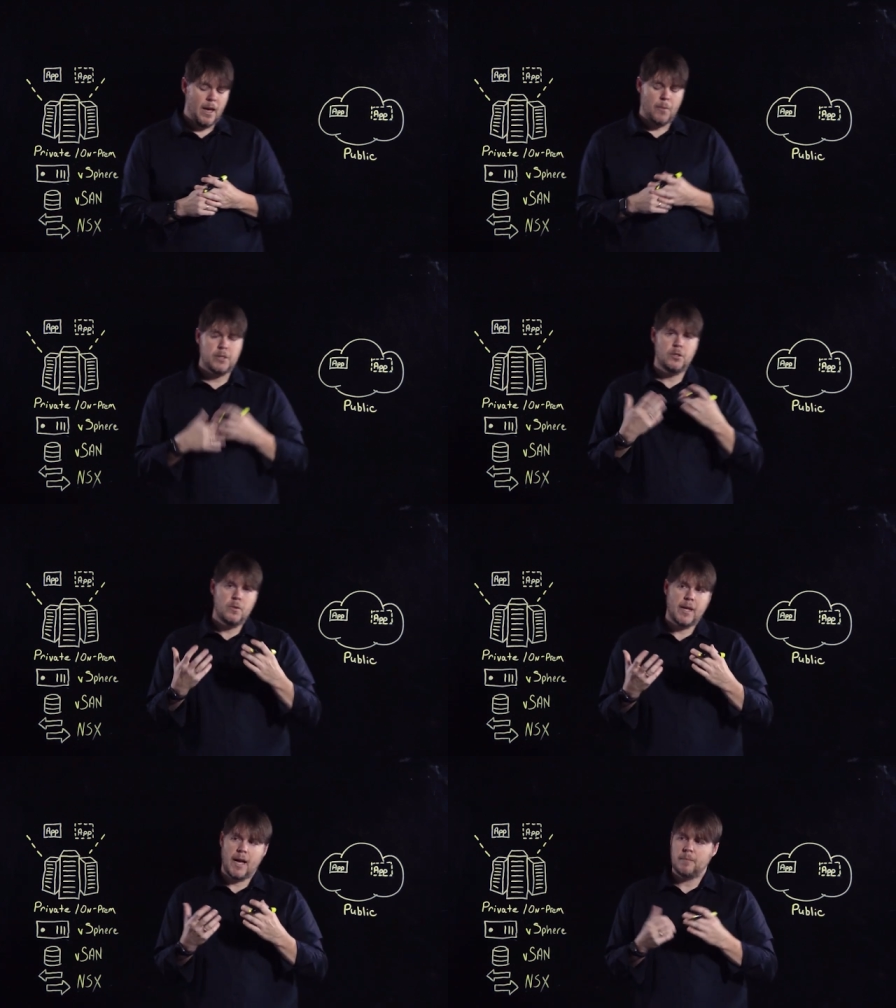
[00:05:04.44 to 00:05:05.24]
And we
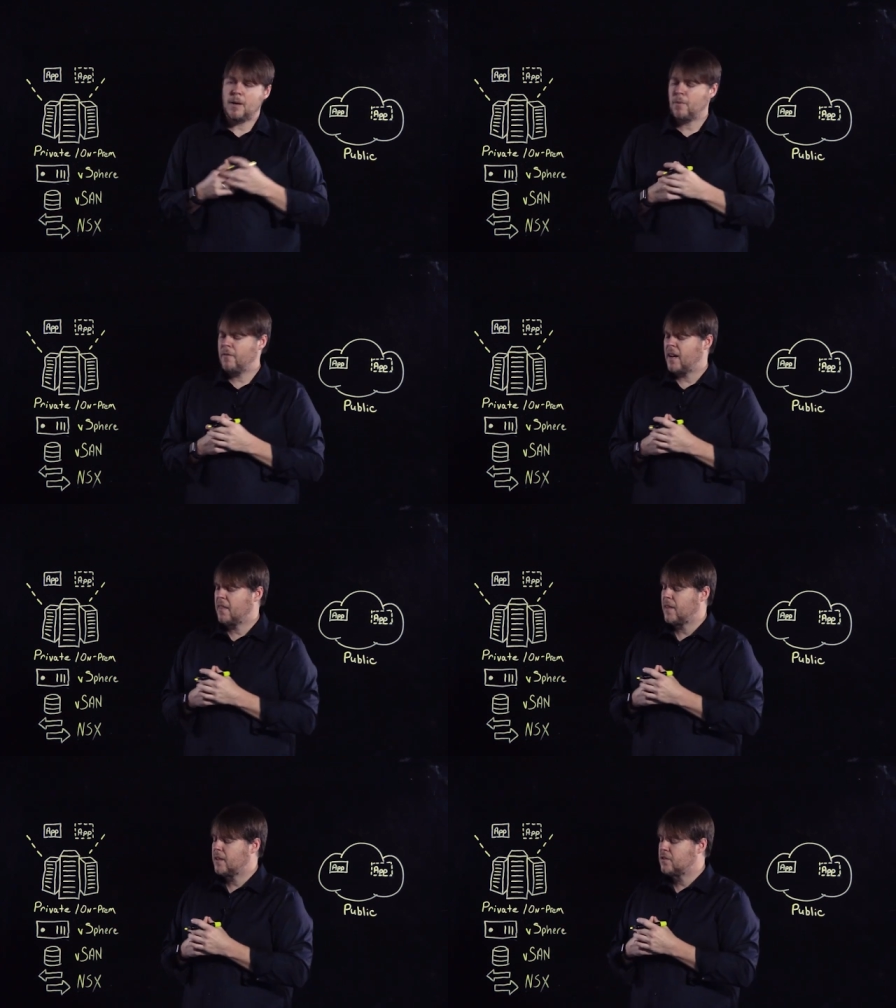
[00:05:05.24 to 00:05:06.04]
do that by
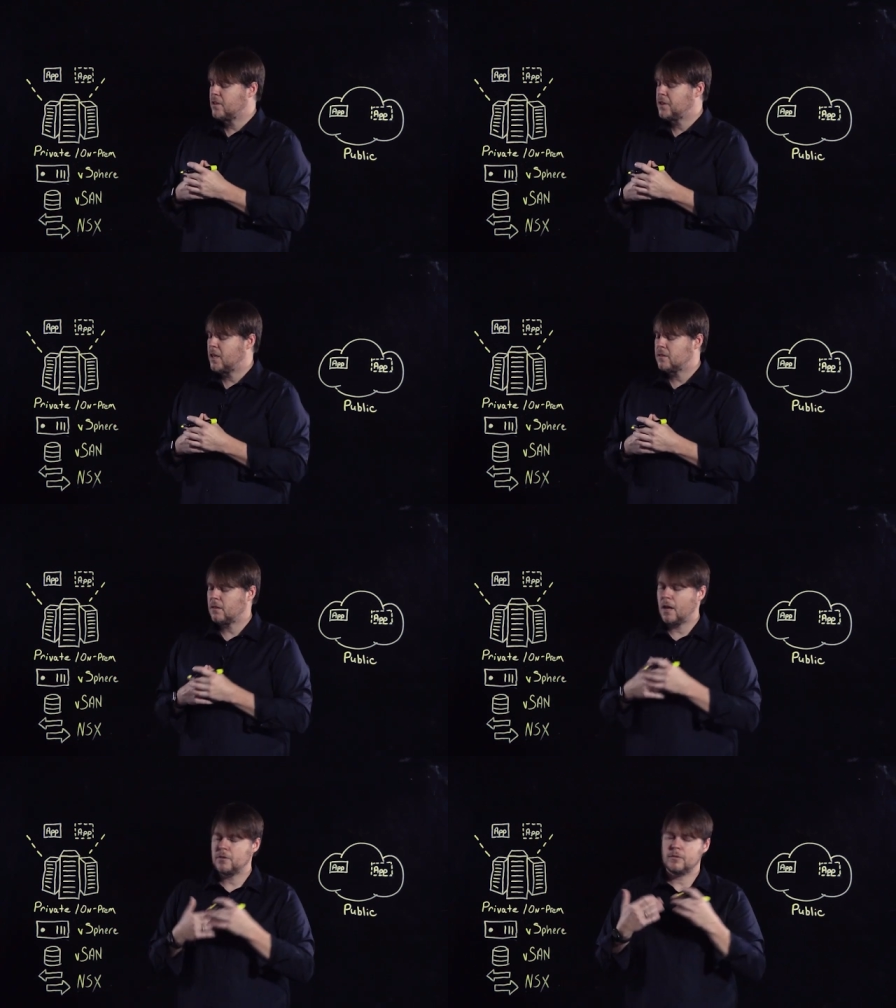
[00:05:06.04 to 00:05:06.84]
providing things such as
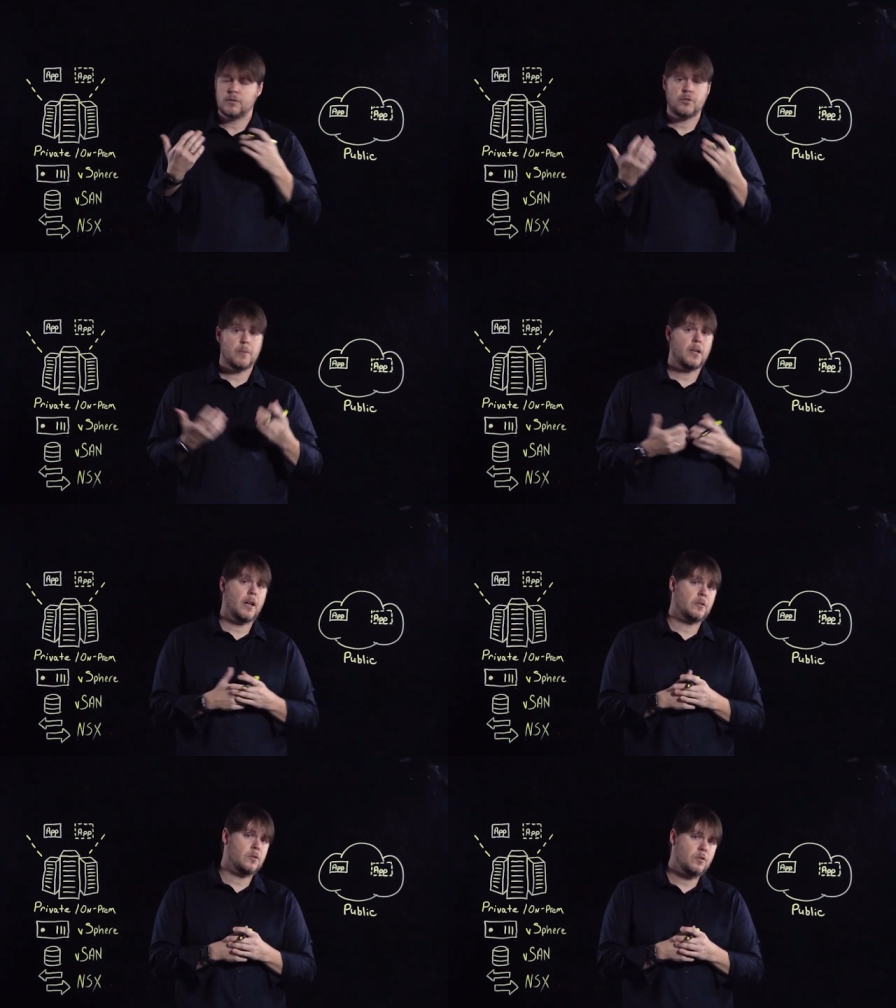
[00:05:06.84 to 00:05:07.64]
distributed
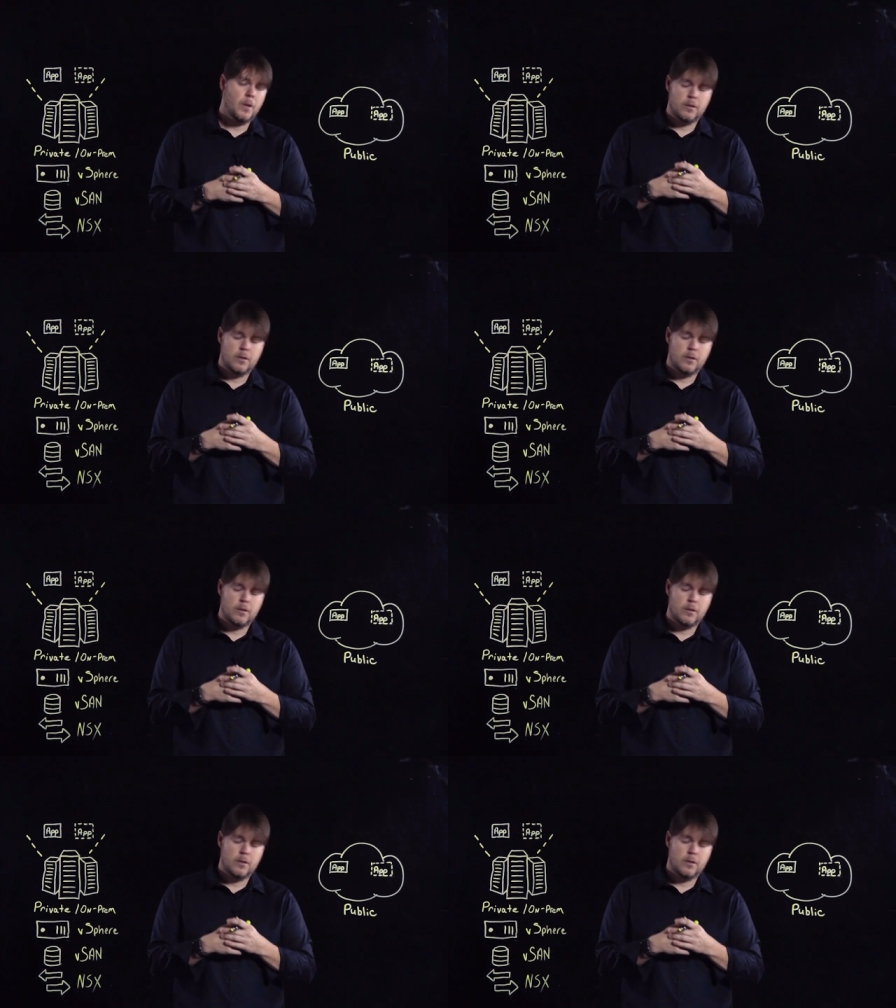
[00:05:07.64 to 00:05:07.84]
logical